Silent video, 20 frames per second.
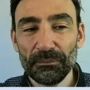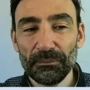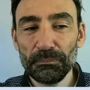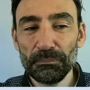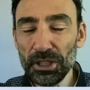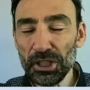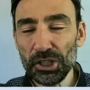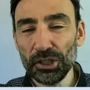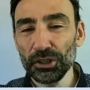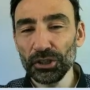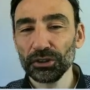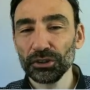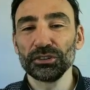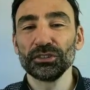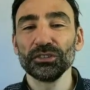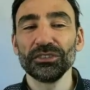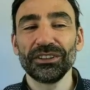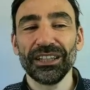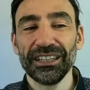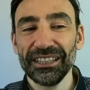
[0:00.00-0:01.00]
be sure
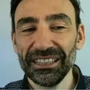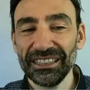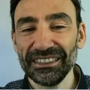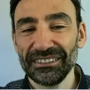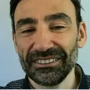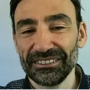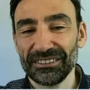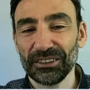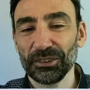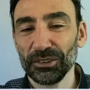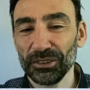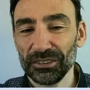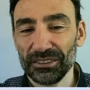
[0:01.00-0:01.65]
to delete the whole